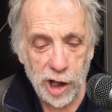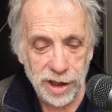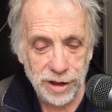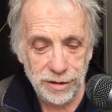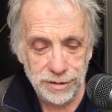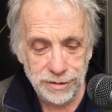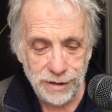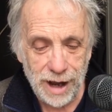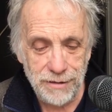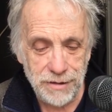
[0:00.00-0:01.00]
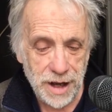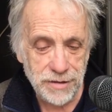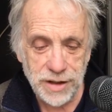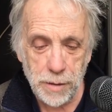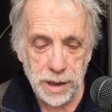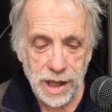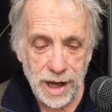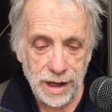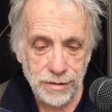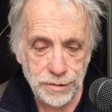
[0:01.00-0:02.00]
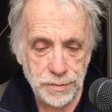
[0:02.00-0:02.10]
We could get some spade tricks on